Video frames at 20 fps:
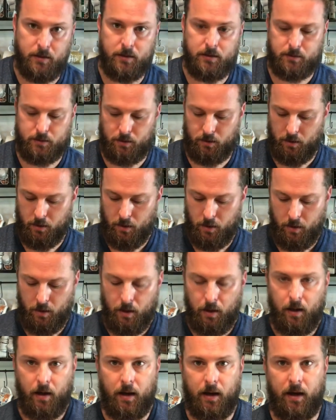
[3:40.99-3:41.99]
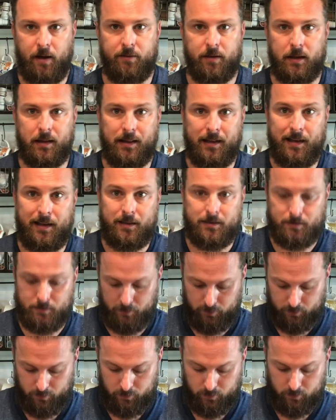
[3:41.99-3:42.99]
this, I have a glass